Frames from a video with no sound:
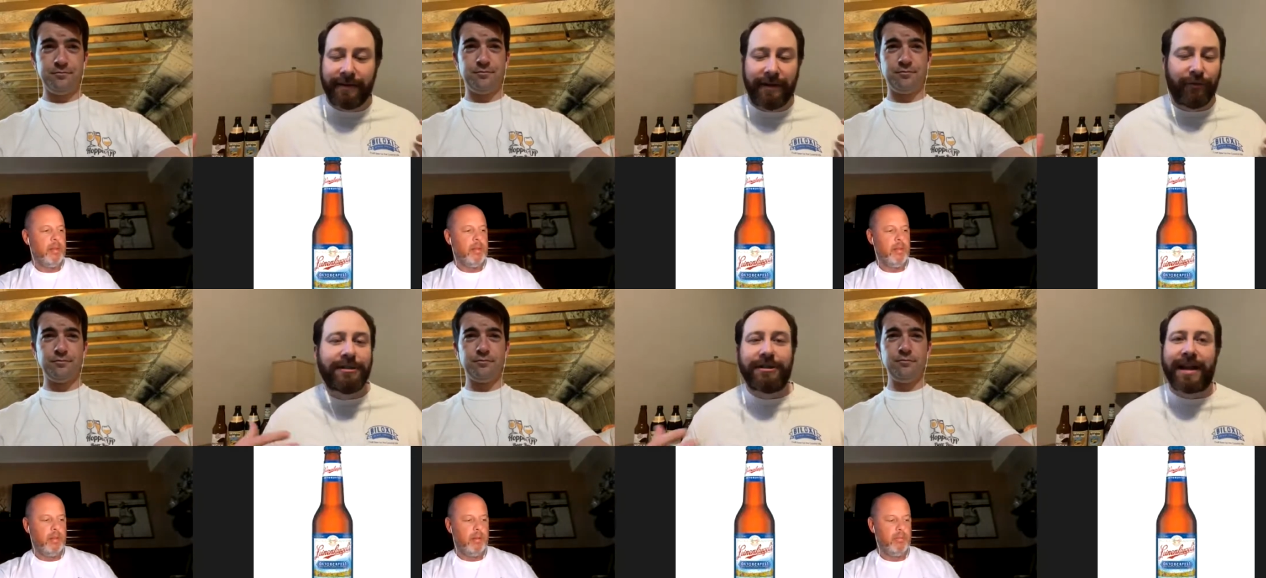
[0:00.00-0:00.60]
Speaker 1: as
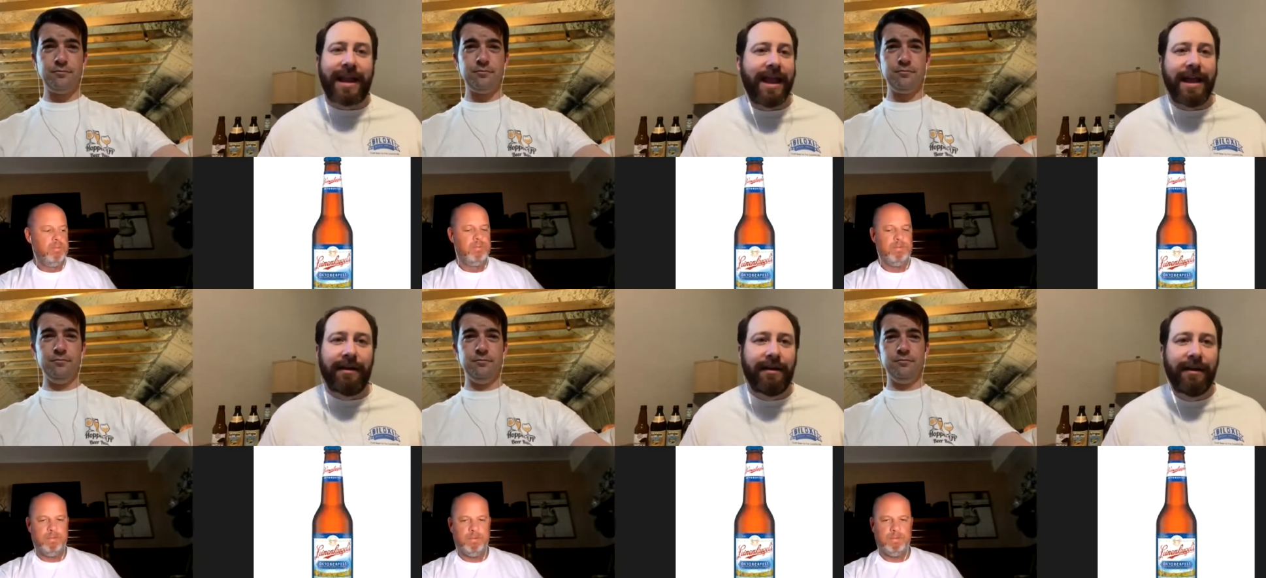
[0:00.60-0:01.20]
much as I
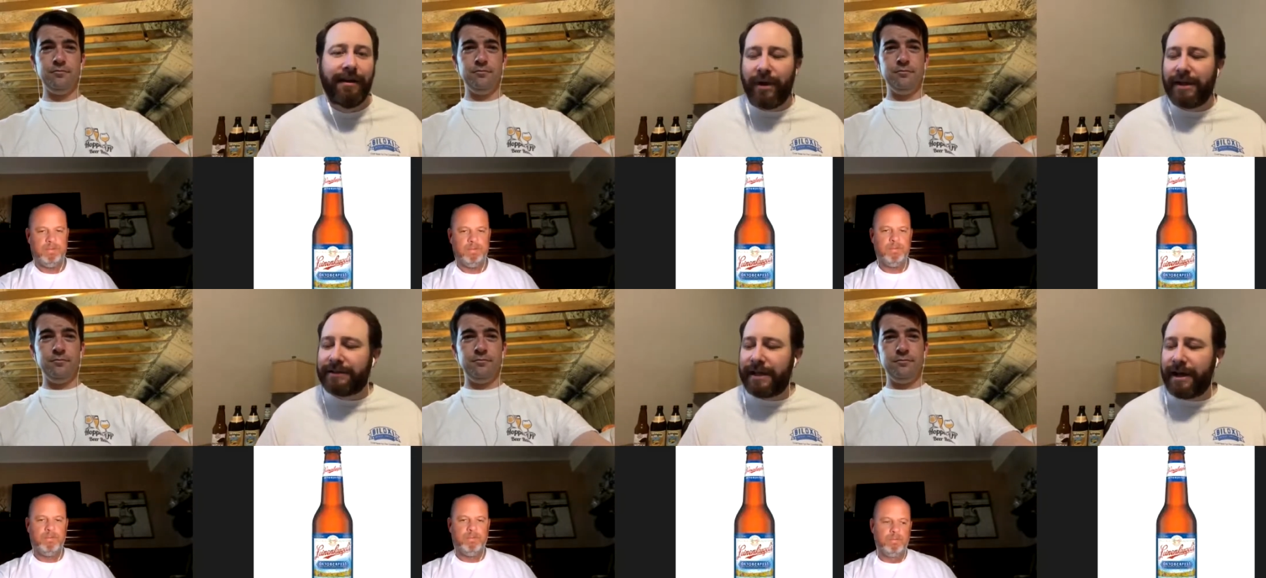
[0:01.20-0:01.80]
can
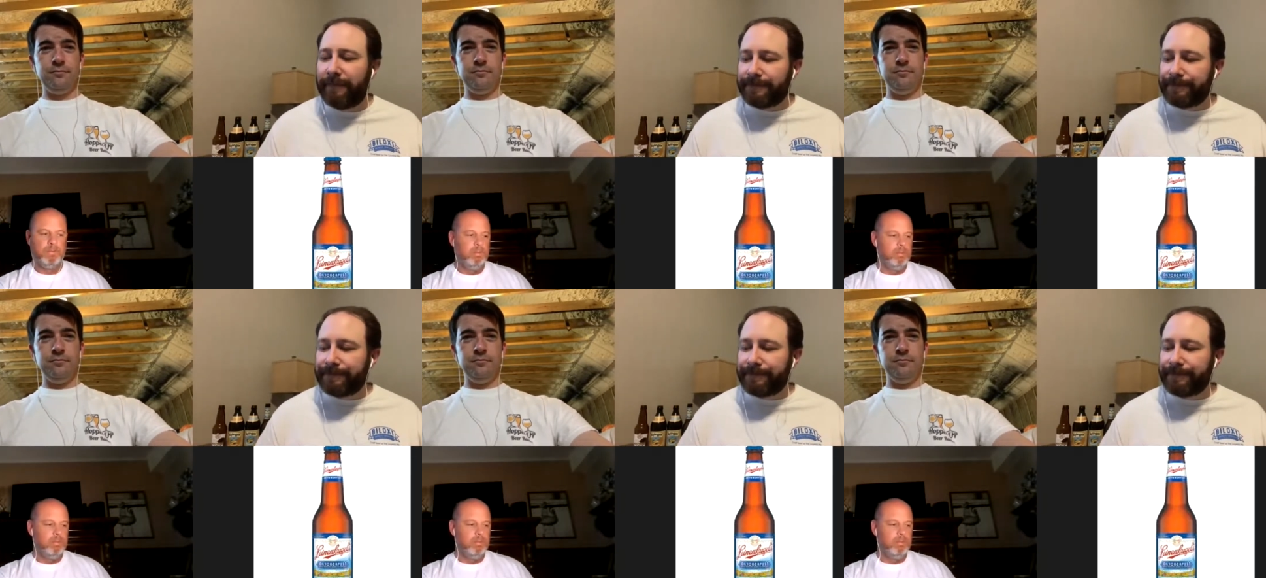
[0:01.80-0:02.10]
while it's out.